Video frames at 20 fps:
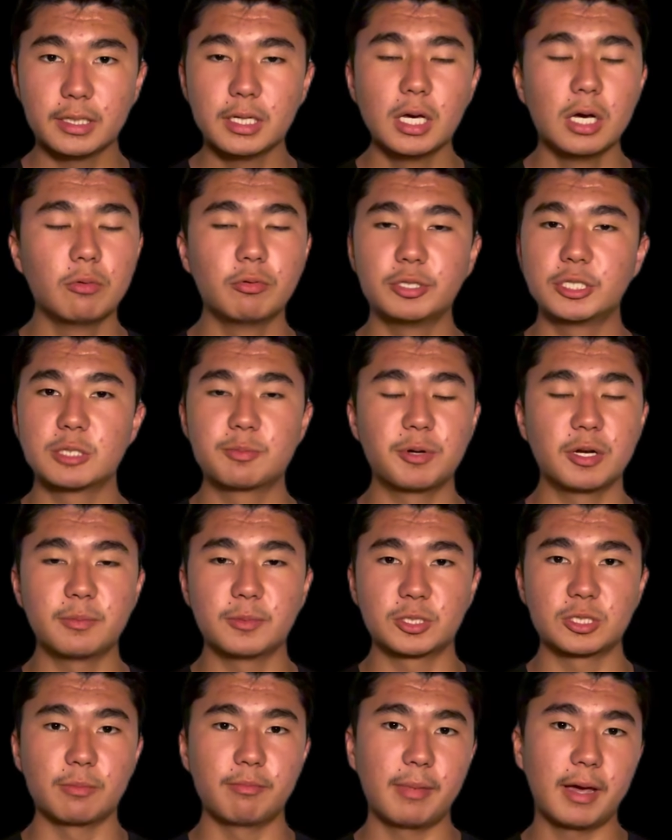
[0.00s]
which is pretty much the
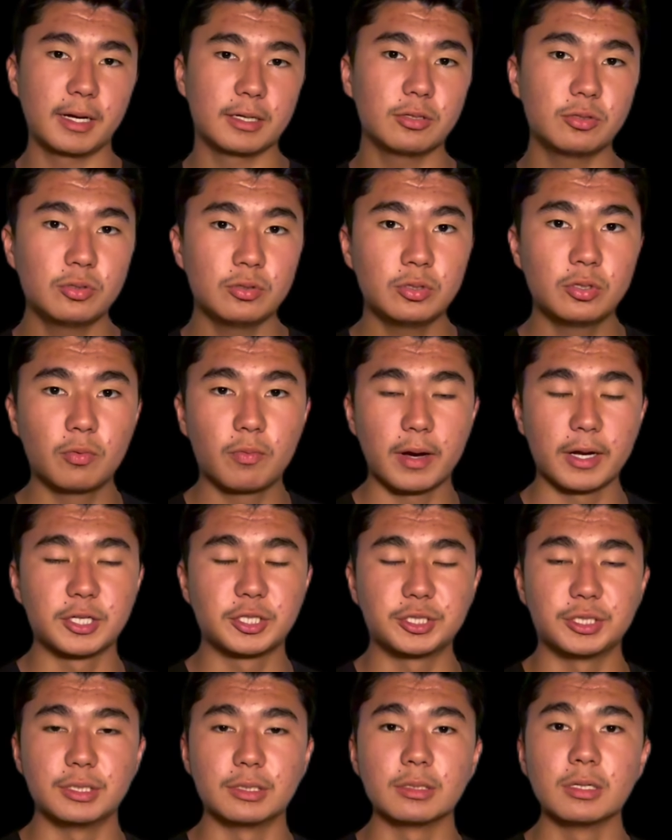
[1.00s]
magnitude
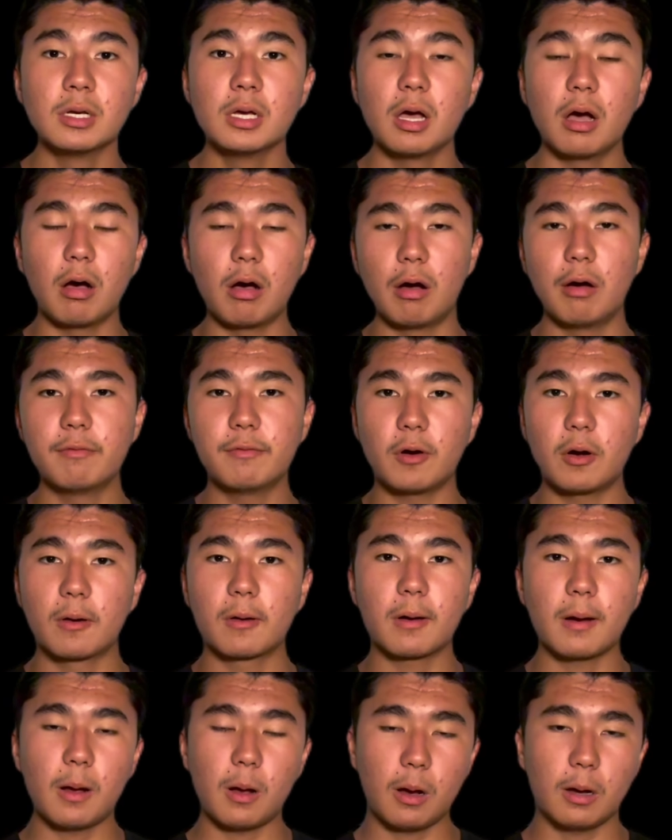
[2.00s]
direction of our
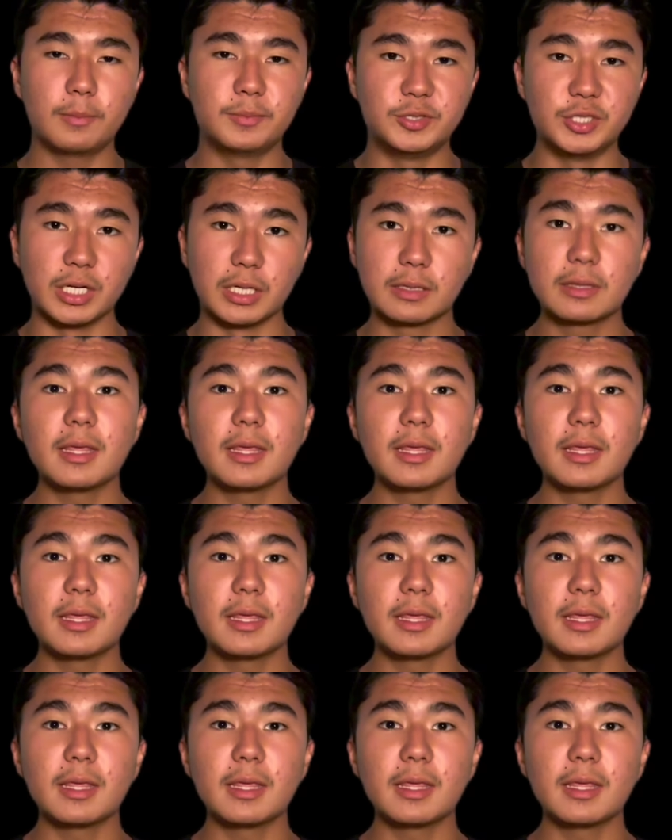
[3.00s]
object,